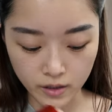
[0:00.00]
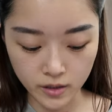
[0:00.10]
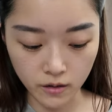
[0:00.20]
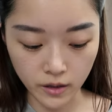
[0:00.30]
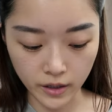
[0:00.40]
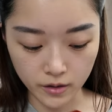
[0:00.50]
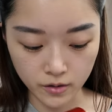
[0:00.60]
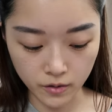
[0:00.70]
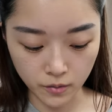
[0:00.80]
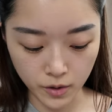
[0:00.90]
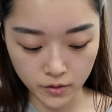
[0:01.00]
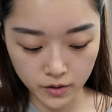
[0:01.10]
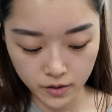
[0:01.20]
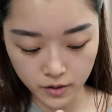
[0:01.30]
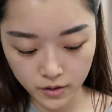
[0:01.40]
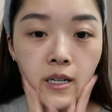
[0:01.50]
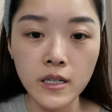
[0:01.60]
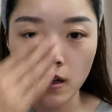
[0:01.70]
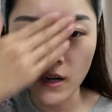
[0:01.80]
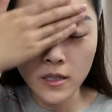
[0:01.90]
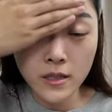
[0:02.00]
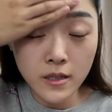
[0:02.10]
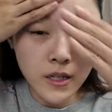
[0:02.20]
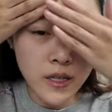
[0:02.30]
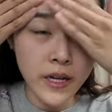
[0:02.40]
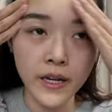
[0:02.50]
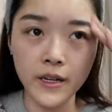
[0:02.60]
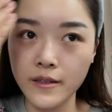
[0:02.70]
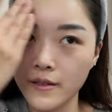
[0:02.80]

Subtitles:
I still like this one the most. Cause honestly, like,